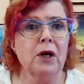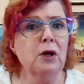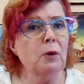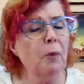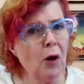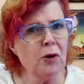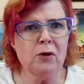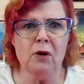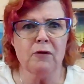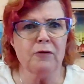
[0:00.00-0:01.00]
you know, a
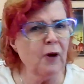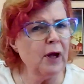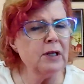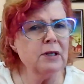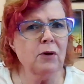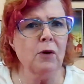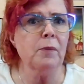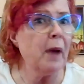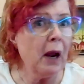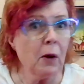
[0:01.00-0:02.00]
partner or a friend or a
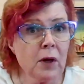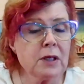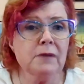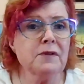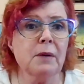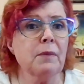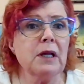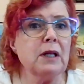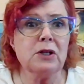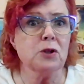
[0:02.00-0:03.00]
parent of
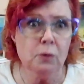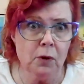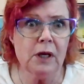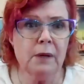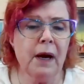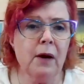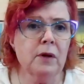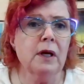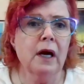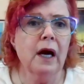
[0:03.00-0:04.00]
somebody that you're worried
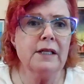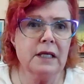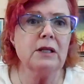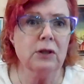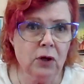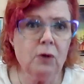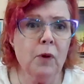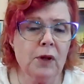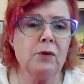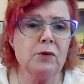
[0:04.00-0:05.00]
about, I said, look
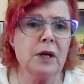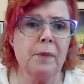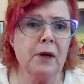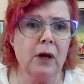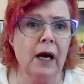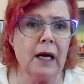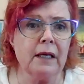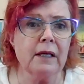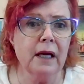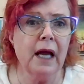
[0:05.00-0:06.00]
one of those up
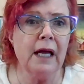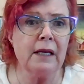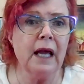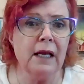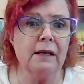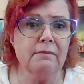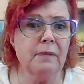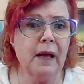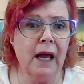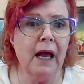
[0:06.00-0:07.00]
online and
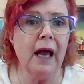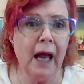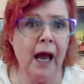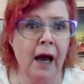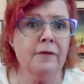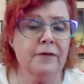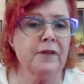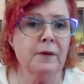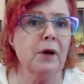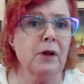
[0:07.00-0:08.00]
have
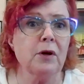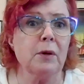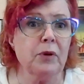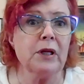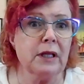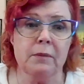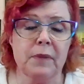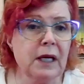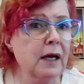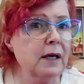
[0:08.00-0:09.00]
the mother complete them,
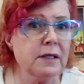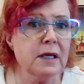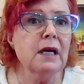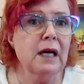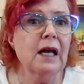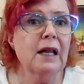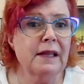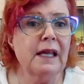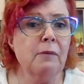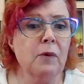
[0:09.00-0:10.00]
because
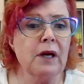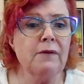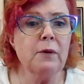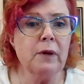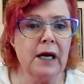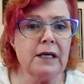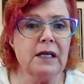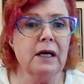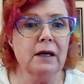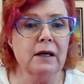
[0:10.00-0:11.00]
they will give you an
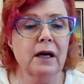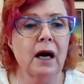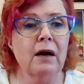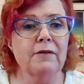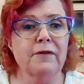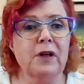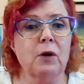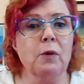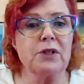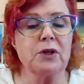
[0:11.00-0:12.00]
idea of, you know,
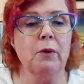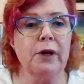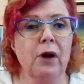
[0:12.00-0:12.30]
what's going